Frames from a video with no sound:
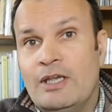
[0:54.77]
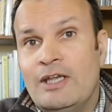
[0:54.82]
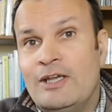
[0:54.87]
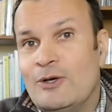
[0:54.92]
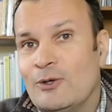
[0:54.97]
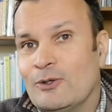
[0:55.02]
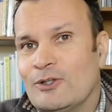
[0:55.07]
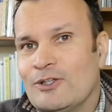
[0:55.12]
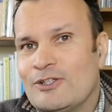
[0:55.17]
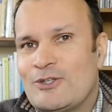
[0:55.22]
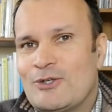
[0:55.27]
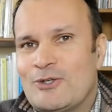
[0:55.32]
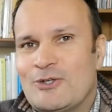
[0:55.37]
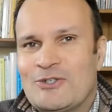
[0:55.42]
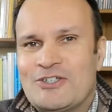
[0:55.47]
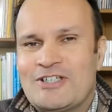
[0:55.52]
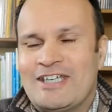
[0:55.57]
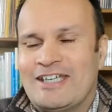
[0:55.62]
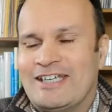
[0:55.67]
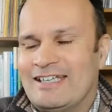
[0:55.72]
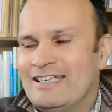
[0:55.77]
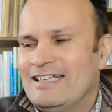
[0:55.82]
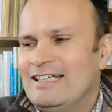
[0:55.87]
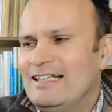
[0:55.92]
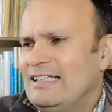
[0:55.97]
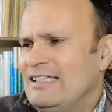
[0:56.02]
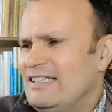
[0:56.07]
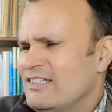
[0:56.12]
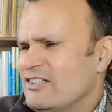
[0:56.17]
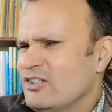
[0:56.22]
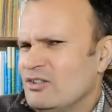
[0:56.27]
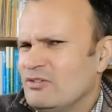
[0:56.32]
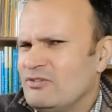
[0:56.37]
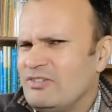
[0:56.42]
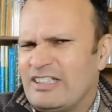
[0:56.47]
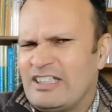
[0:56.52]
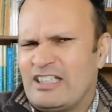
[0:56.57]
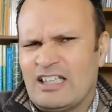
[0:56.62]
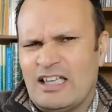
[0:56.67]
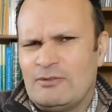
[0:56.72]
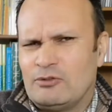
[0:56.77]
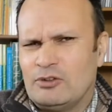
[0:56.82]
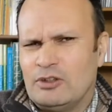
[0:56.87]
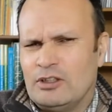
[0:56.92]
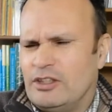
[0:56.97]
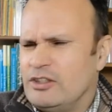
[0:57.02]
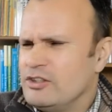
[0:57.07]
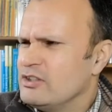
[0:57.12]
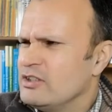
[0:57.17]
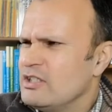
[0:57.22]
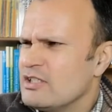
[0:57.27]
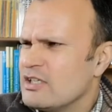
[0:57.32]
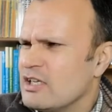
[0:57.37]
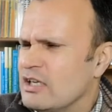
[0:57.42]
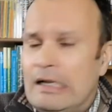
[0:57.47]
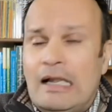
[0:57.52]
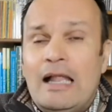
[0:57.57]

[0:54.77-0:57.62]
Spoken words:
all the talking. It's not a very clever illusion, is it?